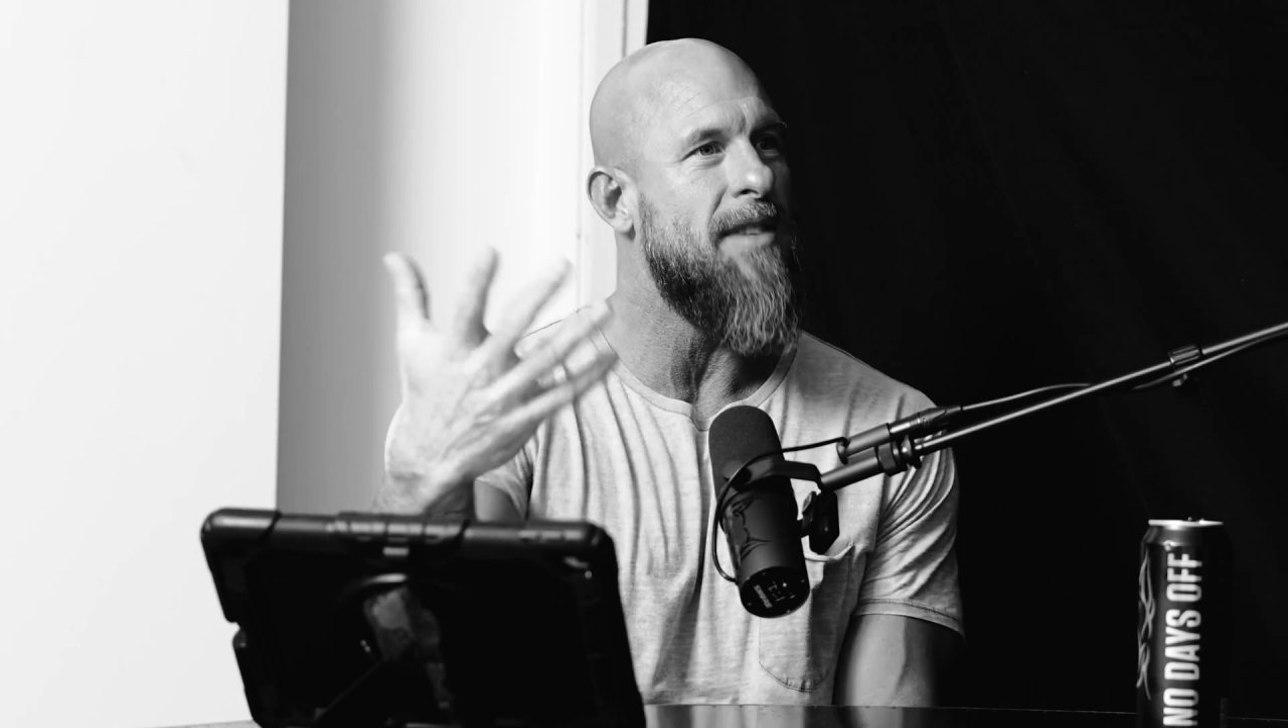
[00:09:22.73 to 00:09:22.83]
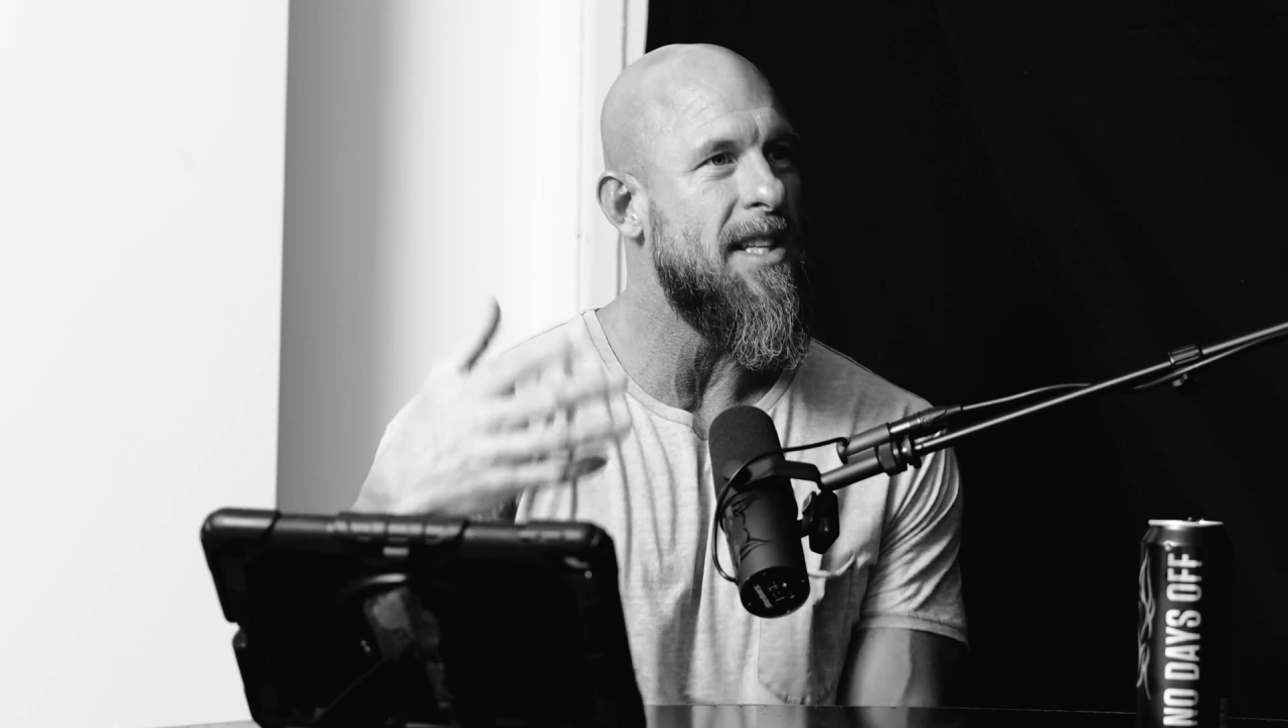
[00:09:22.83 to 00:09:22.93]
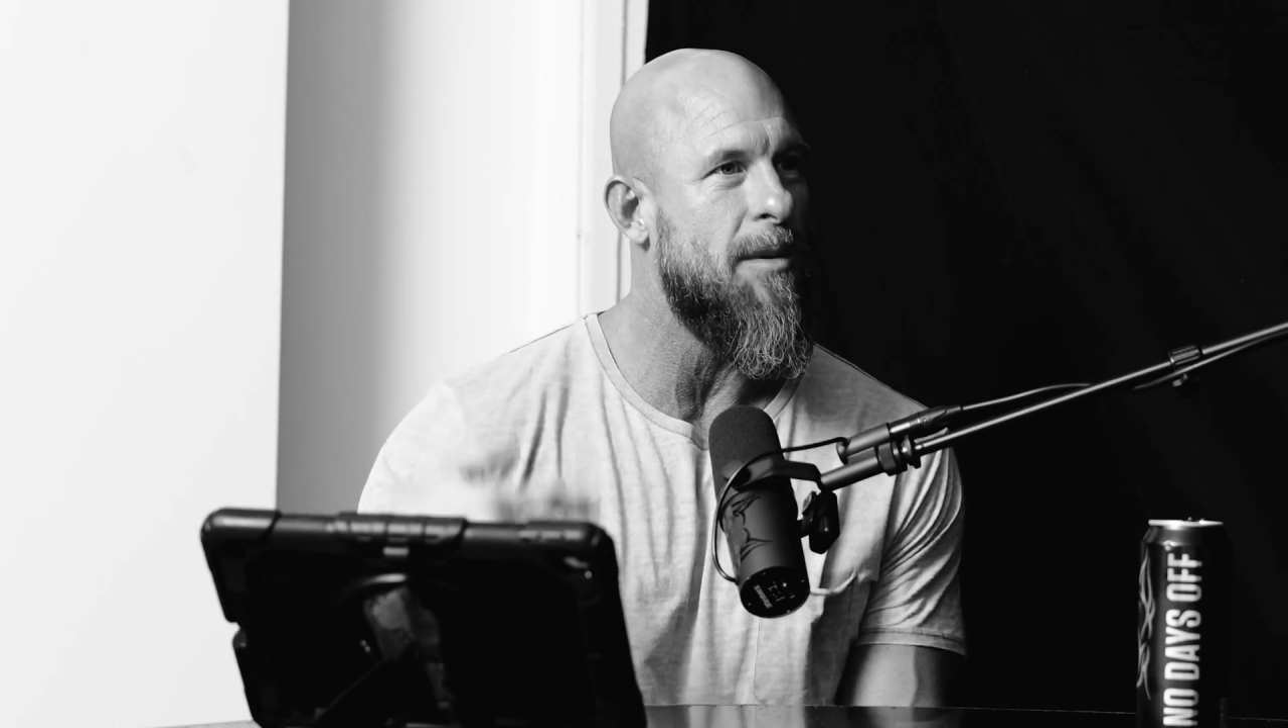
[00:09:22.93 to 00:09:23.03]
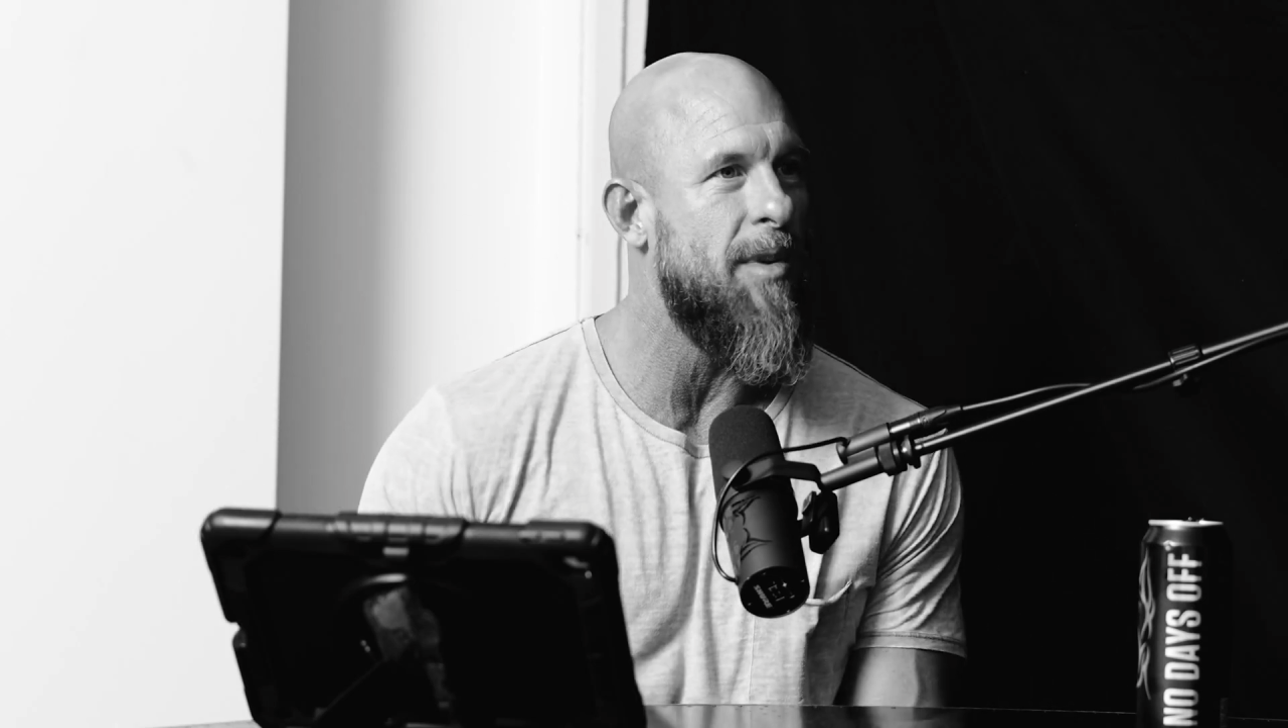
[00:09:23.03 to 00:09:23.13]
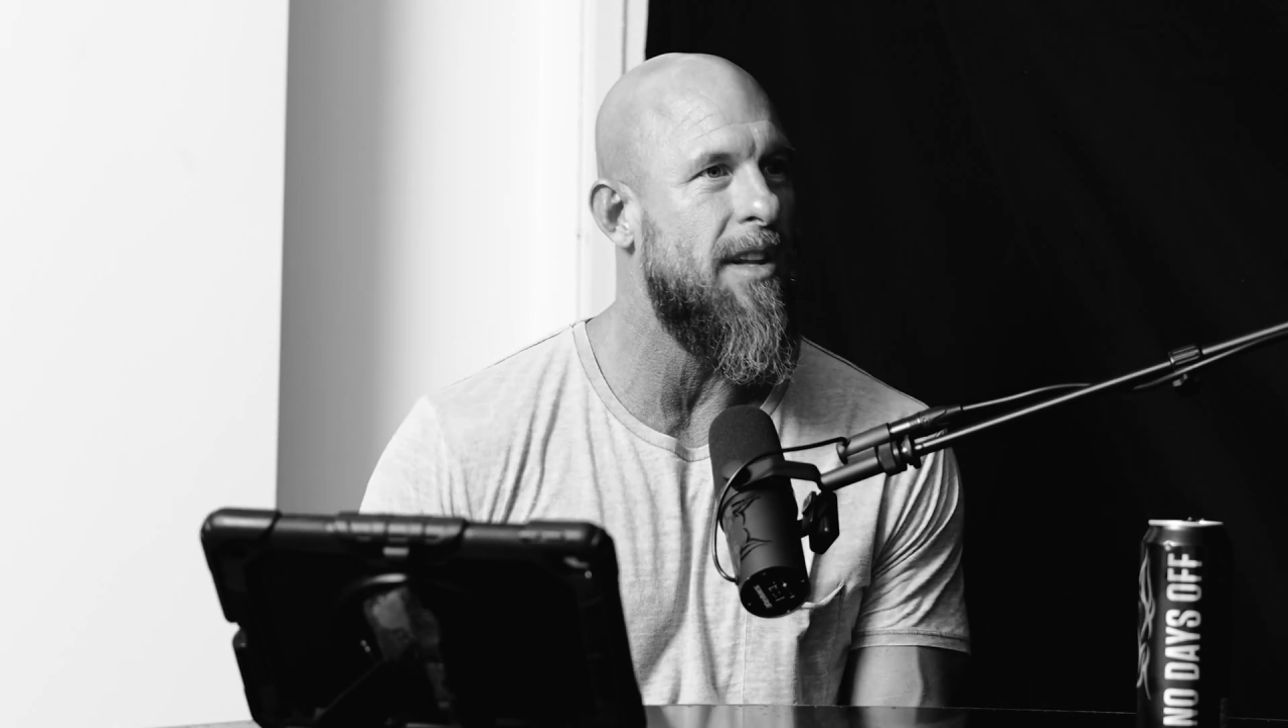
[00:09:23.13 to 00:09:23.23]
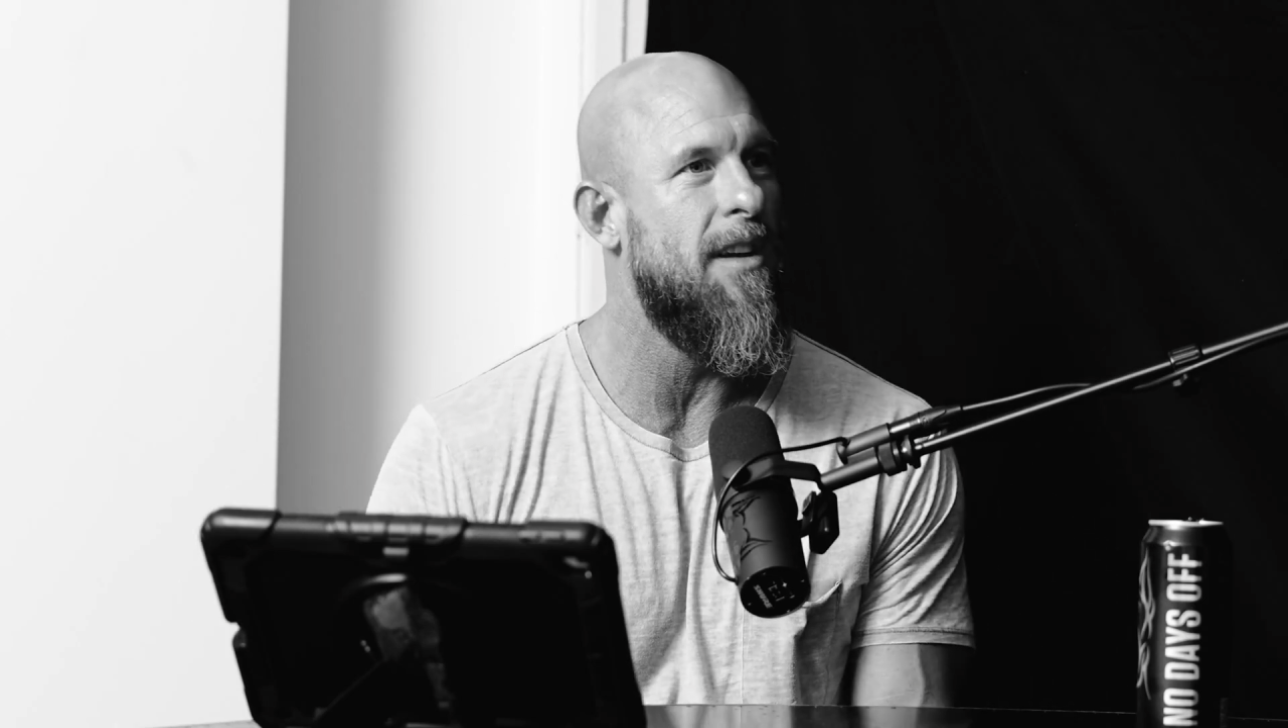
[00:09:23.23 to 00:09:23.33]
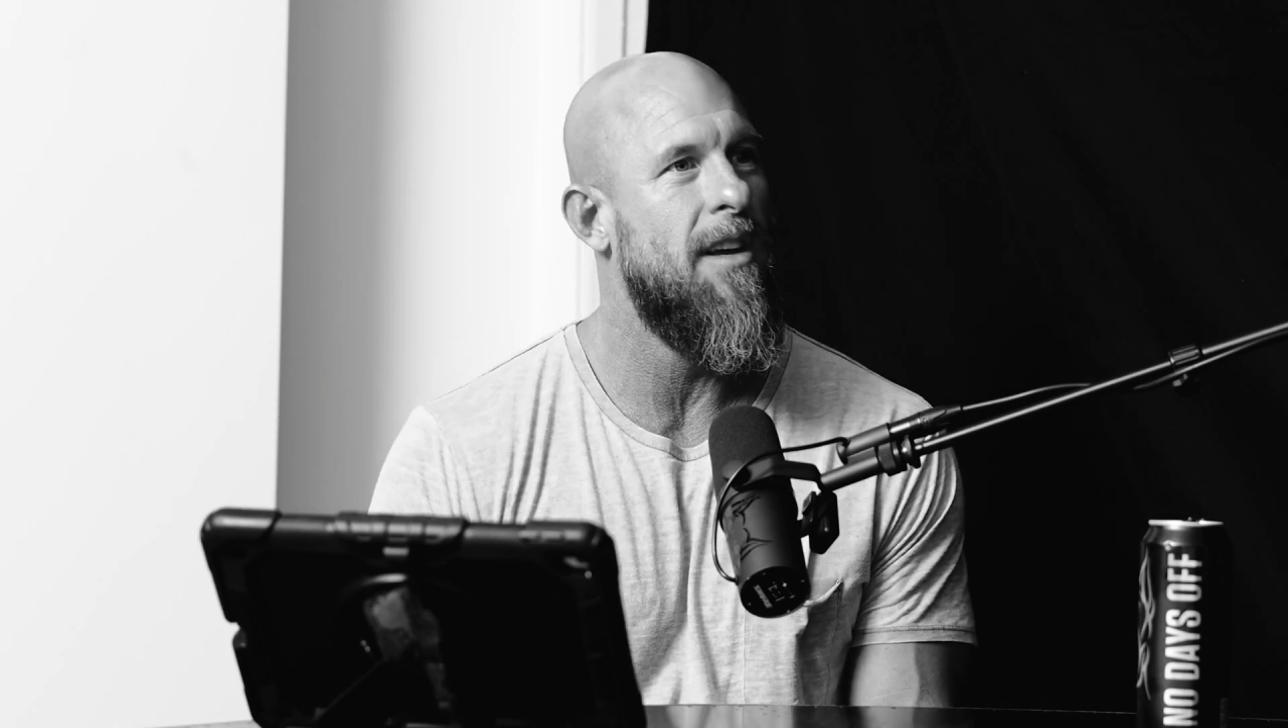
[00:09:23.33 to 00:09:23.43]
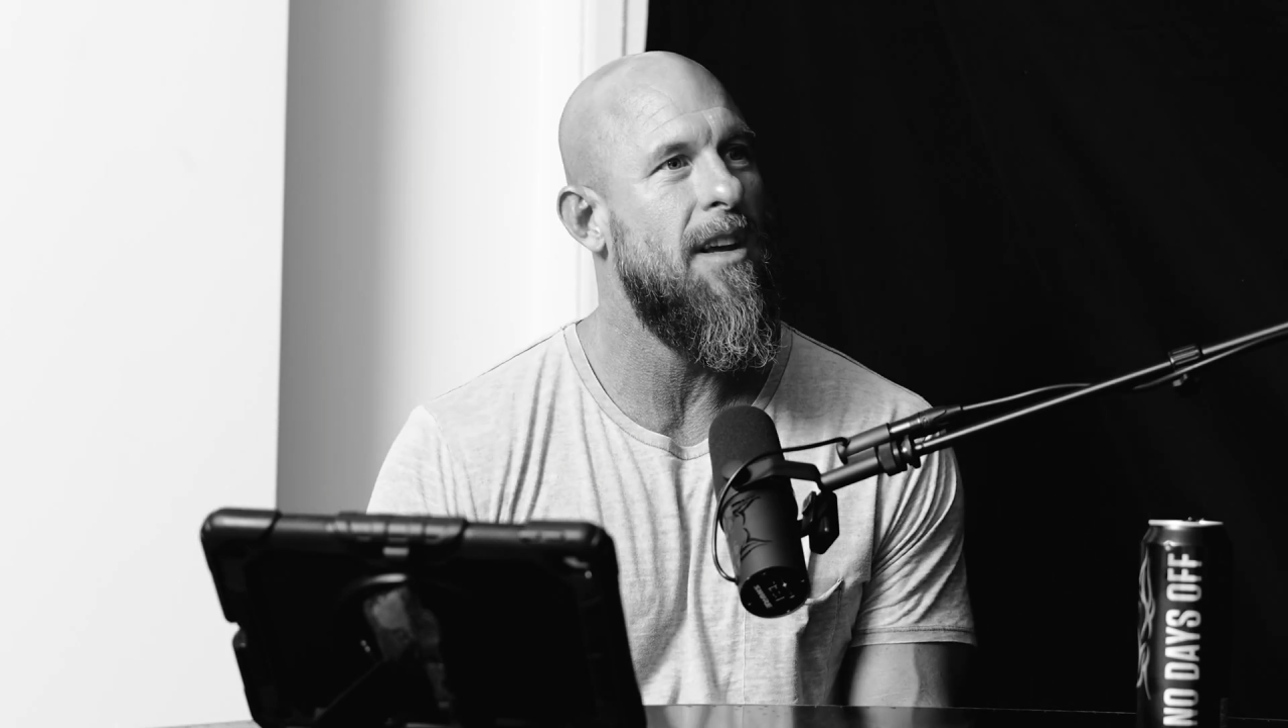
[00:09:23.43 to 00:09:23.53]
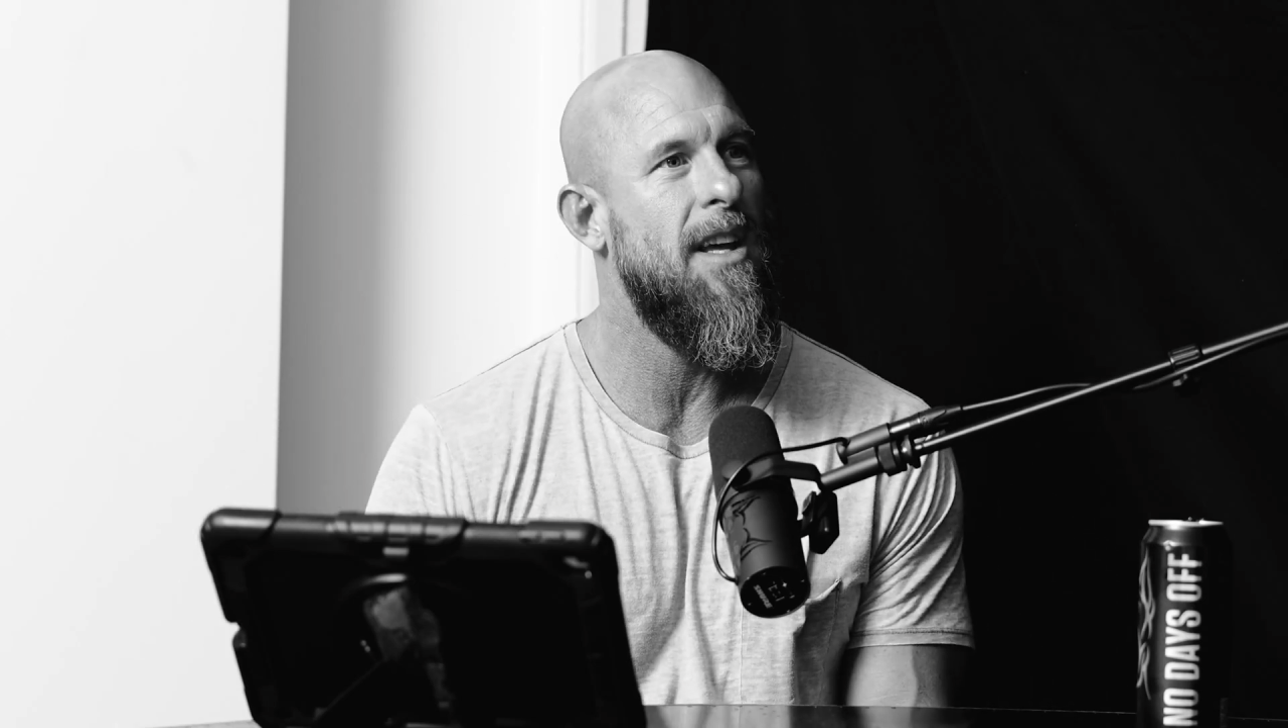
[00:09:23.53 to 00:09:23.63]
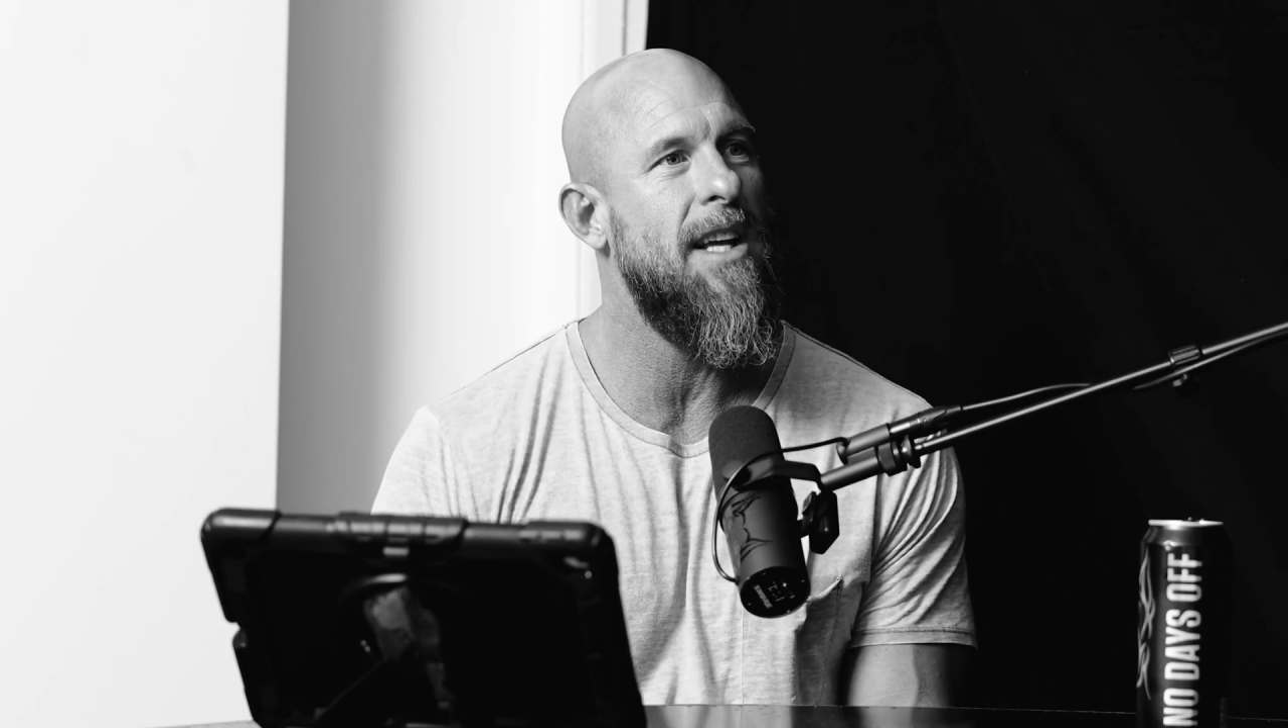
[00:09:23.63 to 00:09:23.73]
discipline.